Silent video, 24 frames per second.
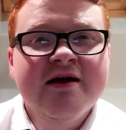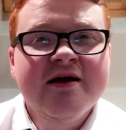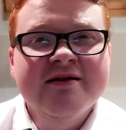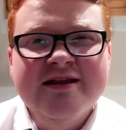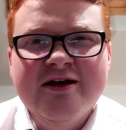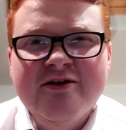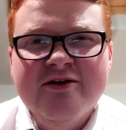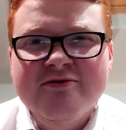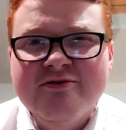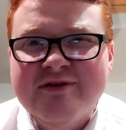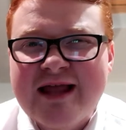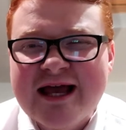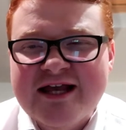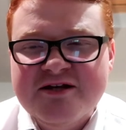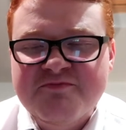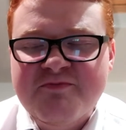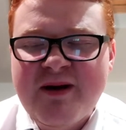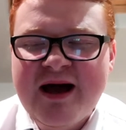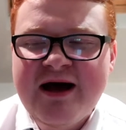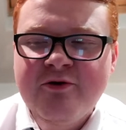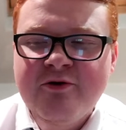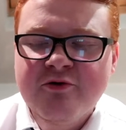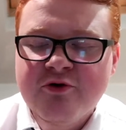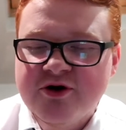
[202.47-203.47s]
A little less
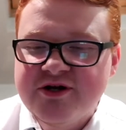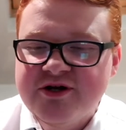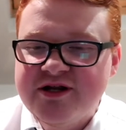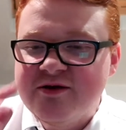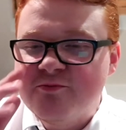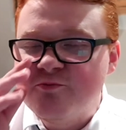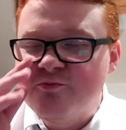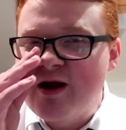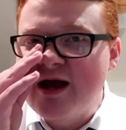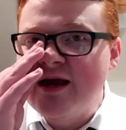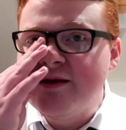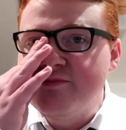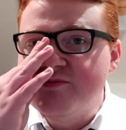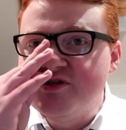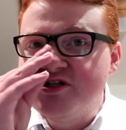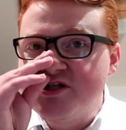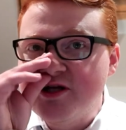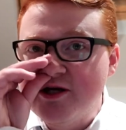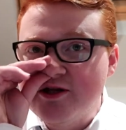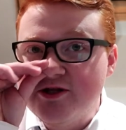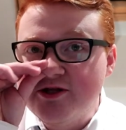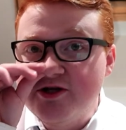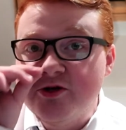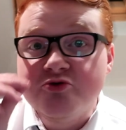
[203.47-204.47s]
power on it. And Raheem
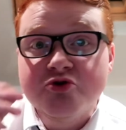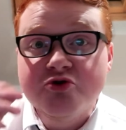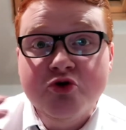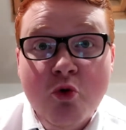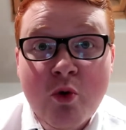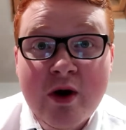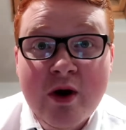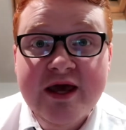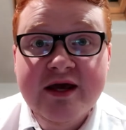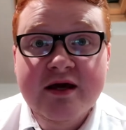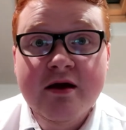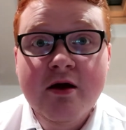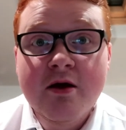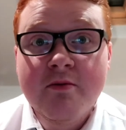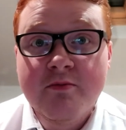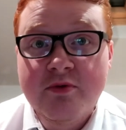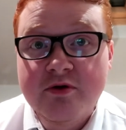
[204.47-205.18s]
Sterling, who's quick,